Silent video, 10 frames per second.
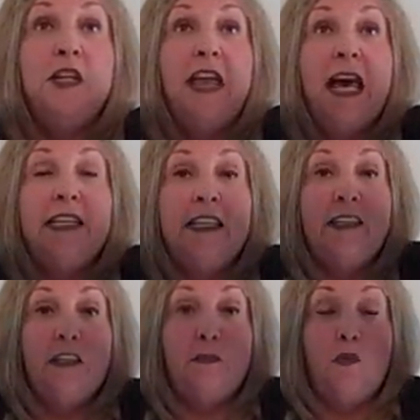you get to
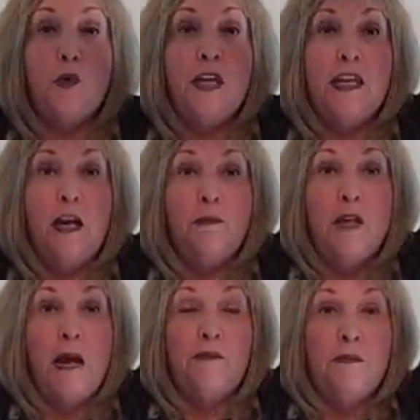this point up
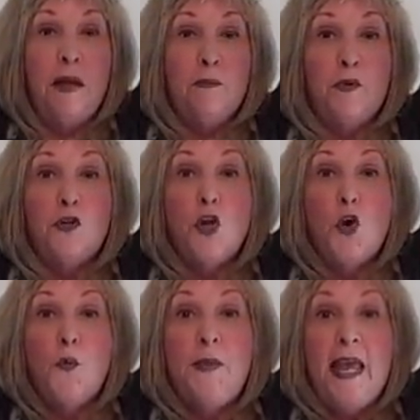top, remember,
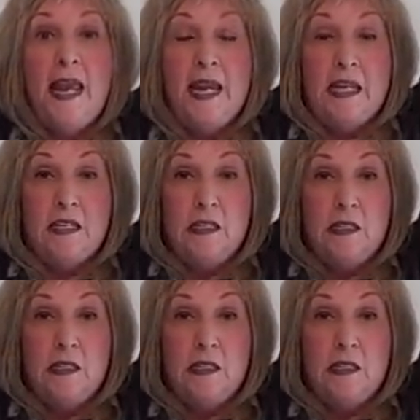no pain.